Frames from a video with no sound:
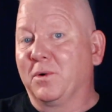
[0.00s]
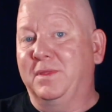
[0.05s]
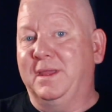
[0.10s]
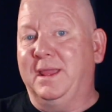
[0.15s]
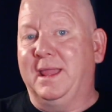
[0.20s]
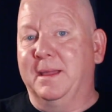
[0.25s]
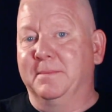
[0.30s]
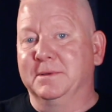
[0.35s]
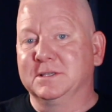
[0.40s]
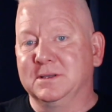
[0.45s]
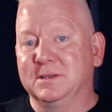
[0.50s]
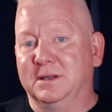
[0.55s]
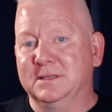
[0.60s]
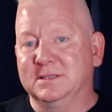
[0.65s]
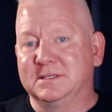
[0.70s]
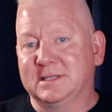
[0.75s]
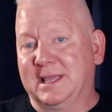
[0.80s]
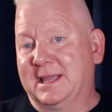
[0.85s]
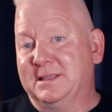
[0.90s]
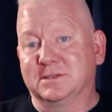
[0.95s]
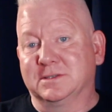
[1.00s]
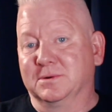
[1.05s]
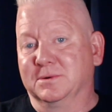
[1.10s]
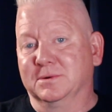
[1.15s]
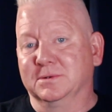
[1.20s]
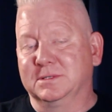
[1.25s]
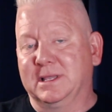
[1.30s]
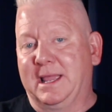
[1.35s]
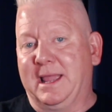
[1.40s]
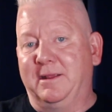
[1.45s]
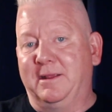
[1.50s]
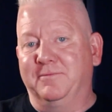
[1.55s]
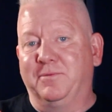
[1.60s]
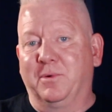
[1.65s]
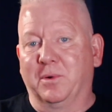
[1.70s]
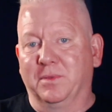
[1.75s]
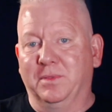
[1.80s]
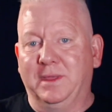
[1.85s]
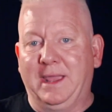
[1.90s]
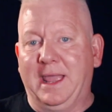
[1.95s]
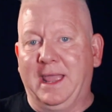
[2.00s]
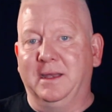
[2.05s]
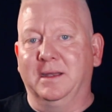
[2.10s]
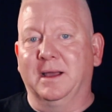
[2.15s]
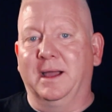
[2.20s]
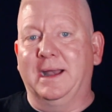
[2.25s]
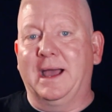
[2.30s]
the Amazon sensors and for the A9